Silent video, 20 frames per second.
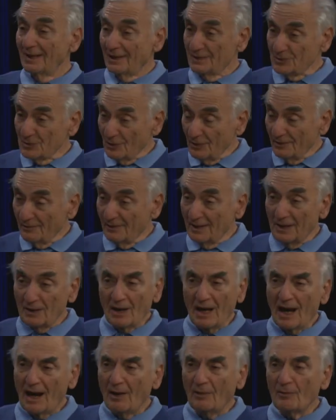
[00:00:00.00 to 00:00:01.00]
that sort of
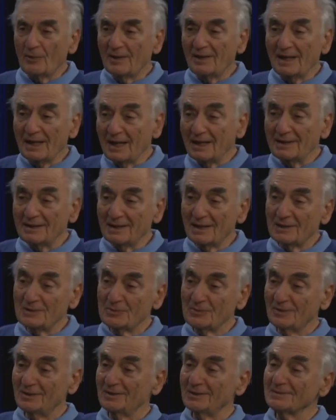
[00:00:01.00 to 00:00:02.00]
thing, how would they get in
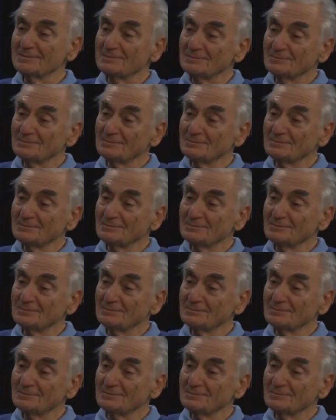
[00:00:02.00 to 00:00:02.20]
touch with you?